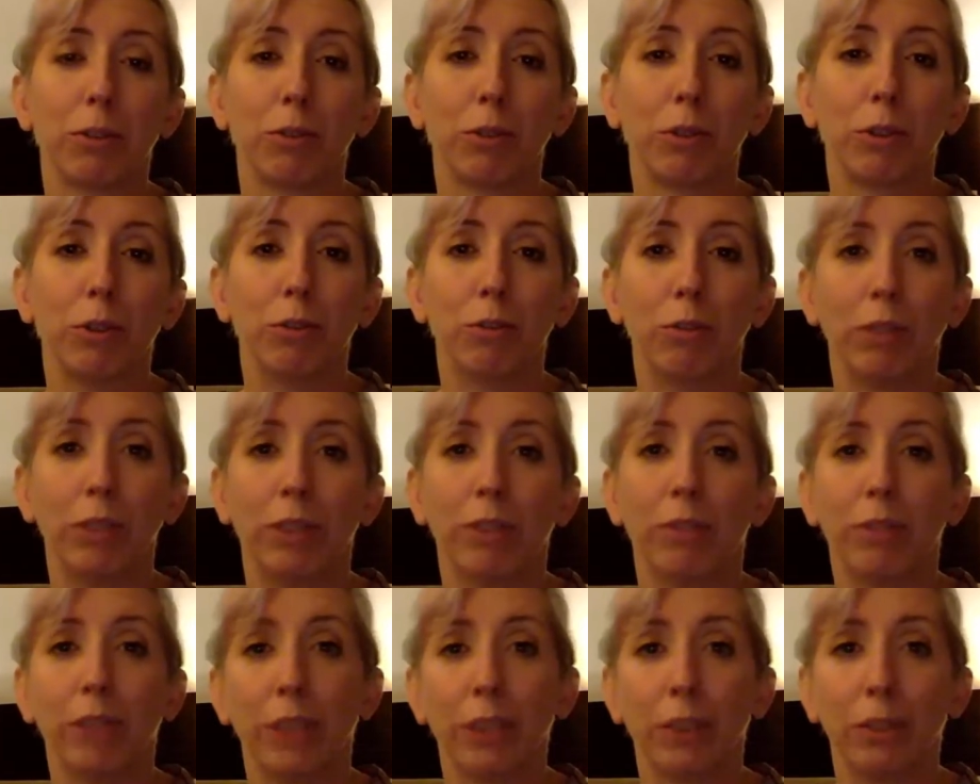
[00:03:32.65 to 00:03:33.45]
feel really
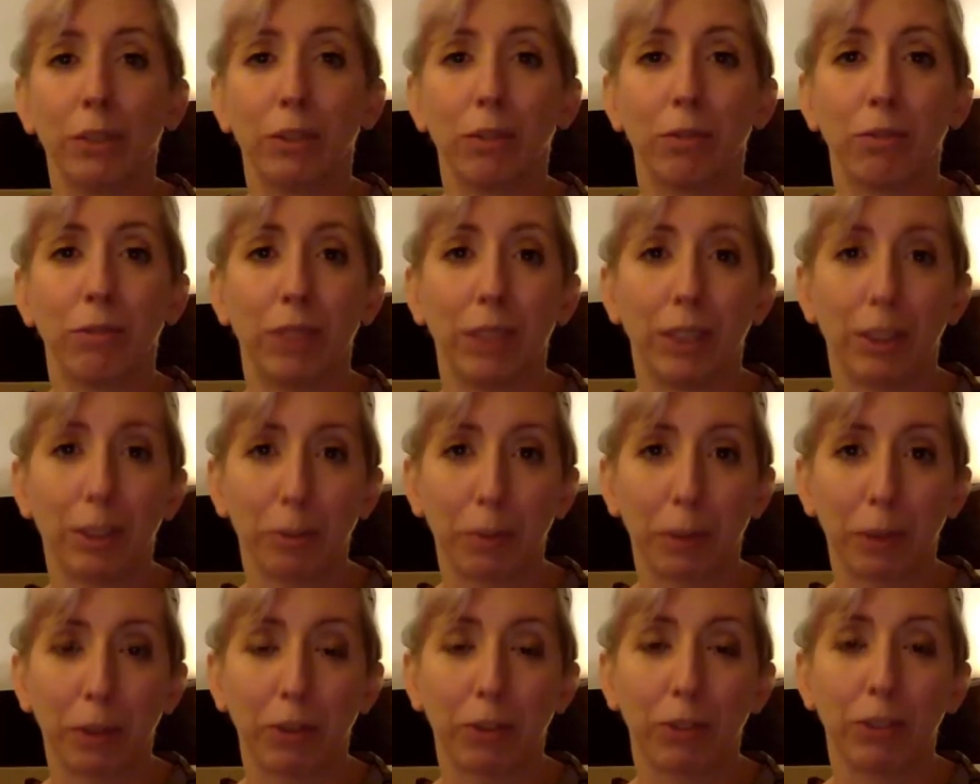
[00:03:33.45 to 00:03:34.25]
valued and really
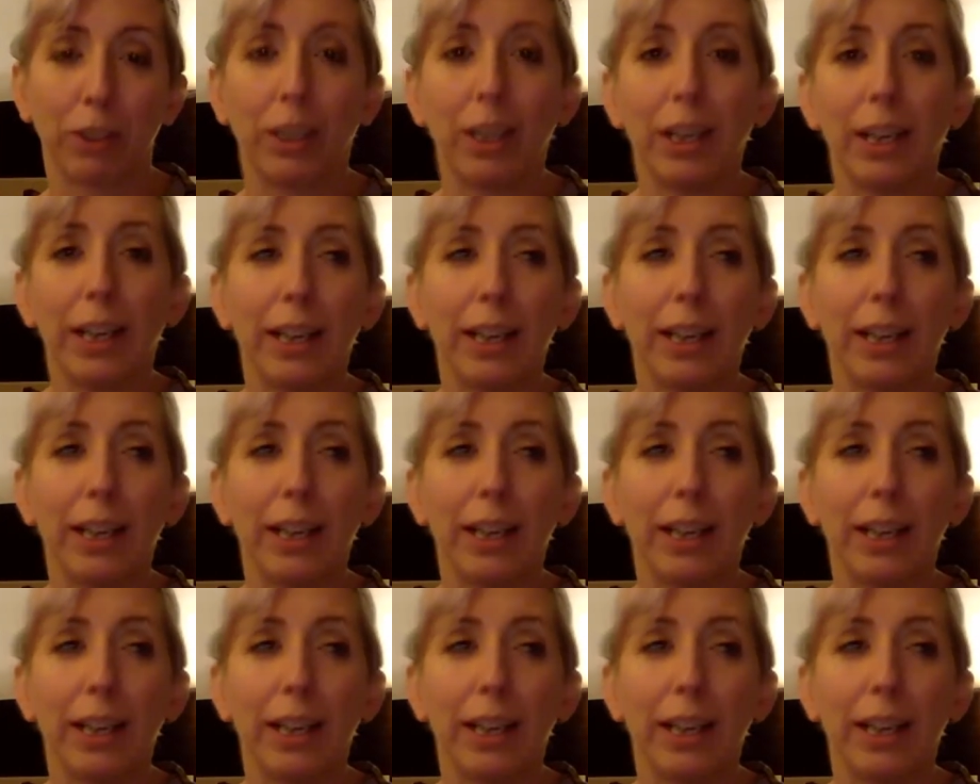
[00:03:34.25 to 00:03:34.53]
special?